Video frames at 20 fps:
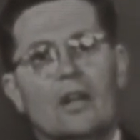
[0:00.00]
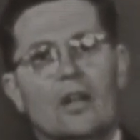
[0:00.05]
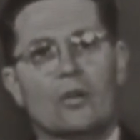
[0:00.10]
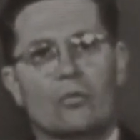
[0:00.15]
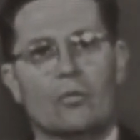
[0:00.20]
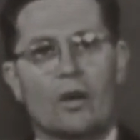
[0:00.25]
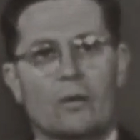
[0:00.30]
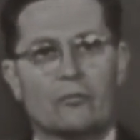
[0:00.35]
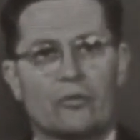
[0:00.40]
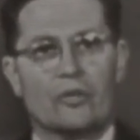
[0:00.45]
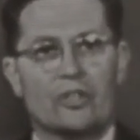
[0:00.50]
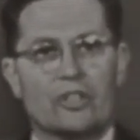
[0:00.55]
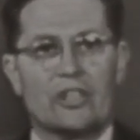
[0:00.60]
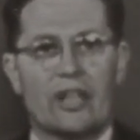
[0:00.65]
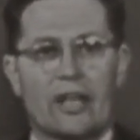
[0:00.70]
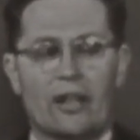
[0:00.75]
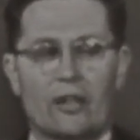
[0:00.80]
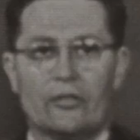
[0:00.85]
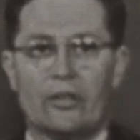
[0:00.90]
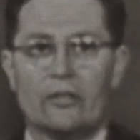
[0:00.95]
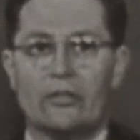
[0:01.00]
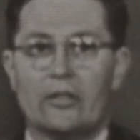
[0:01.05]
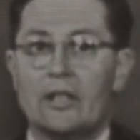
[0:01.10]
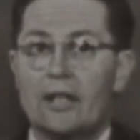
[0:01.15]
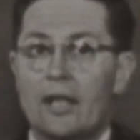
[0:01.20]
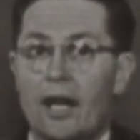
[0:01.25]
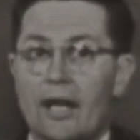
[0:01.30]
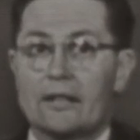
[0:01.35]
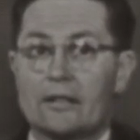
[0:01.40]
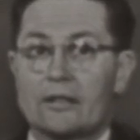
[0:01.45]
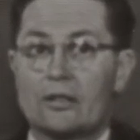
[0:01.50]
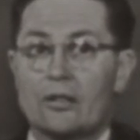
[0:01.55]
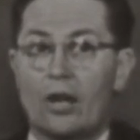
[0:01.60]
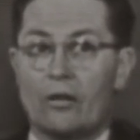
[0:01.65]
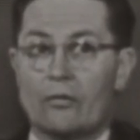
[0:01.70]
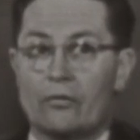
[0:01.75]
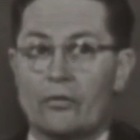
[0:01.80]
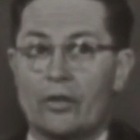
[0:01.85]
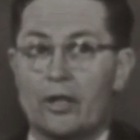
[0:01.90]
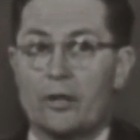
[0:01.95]
Rumford tells us he liked
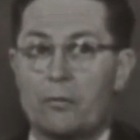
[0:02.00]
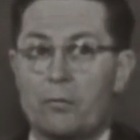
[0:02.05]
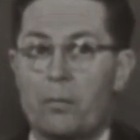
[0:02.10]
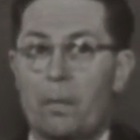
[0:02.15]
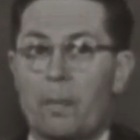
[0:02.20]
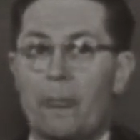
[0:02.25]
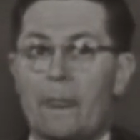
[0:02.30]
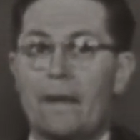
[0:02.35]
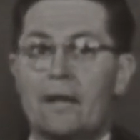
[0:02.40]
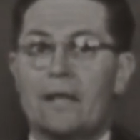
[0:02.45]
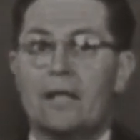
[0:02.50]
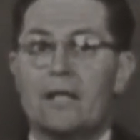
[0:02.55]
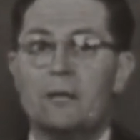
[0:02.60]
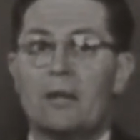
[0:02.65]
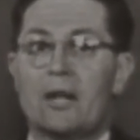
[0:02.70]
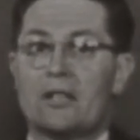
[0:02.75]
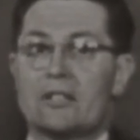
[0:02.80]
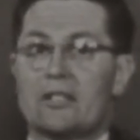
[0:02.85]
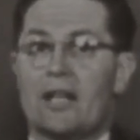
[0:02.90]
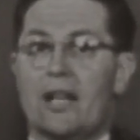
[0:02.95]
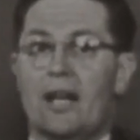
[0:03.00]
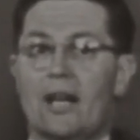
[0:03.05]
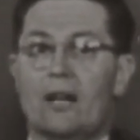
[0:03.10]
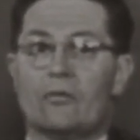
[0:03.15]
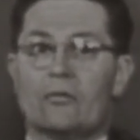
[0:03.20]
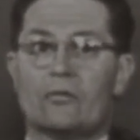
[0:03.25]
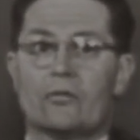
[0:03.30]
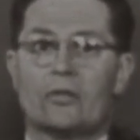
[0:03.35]
coffee. He must have.